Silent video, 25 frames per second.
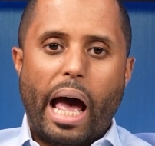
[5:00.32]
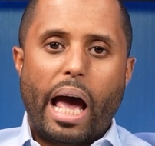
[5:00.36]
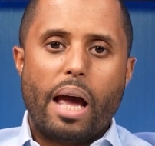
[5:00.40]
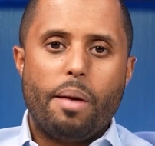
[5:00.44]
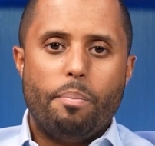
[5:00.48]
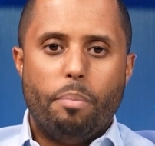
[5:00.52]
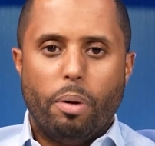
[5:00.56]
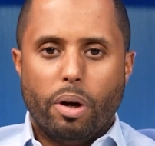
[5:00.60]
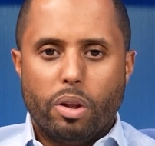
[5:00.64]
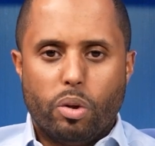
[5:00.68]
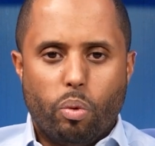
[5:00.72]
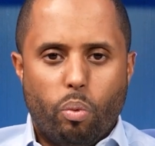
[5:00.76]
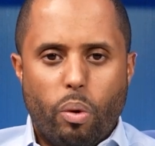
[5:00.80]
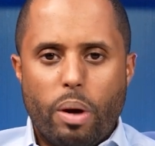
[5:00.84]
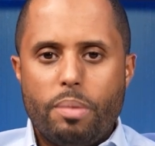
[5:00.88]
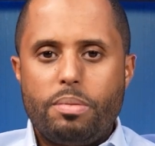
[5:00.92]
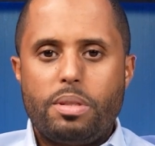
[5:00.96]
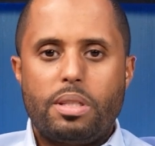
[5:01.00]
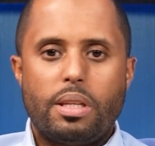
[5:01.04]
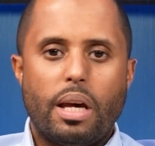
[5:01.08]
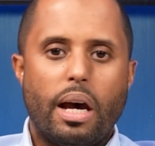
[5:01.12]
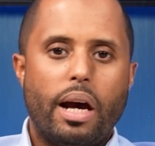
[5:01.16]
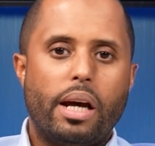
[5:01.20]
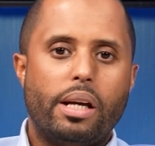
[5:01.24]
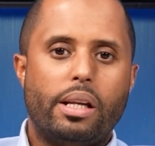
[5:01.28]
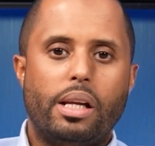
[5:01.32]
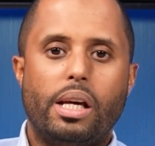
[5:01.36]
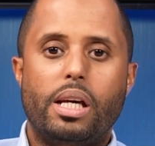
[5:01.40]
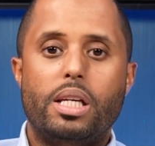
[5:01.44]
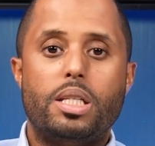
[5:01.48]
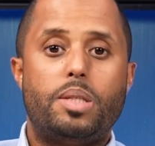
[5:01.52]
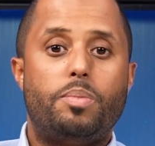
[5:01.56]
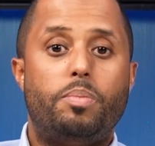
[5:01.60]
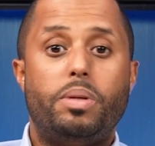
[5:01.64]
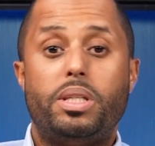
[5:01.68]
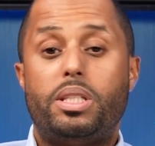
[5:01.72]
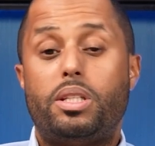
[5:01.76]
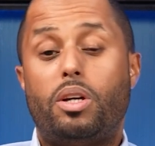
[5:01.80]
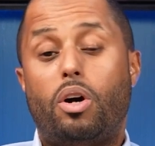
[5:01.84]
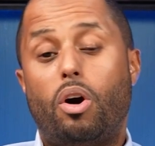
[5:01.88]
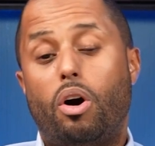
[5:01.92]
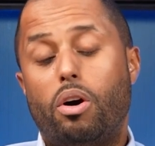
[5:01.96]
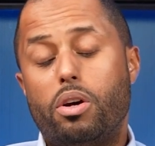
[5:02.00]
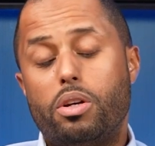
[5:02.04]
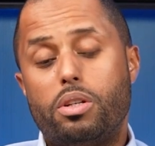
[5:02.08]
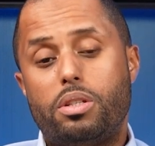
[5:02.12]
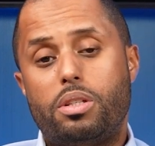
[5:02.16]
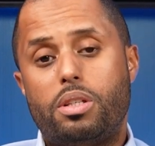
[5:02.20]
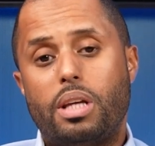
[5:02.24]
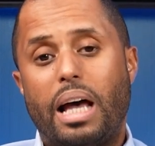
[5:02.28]
I bought a website is
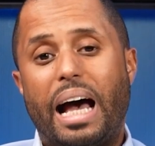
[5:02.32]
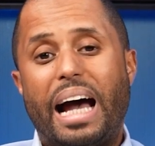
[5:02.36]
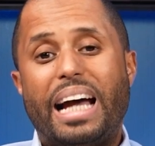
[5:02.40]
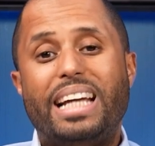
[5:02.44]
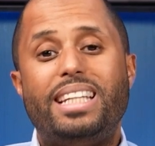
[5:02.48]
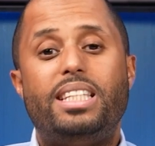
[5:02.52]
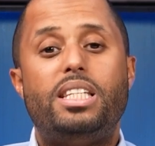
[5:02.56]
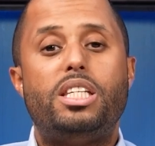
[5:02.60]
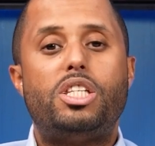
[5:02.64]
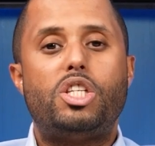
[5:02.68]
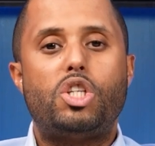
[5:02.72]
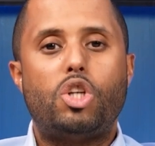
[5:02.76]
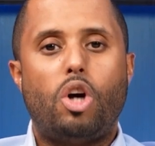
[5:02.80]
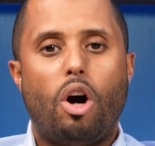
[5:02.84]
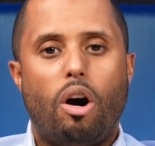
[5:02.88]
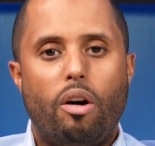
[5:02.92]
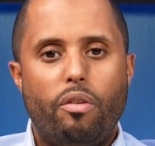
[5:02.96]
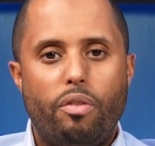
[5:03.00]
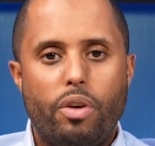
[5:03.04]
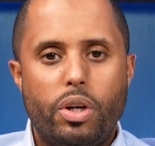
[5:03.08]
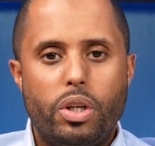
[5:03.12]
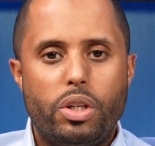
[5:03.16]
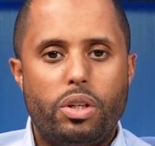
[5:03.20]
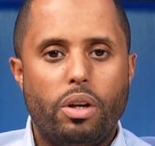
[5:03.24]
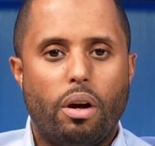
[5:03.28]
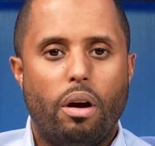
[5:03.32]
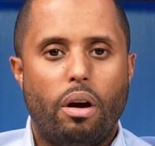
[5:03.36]
because I discovered,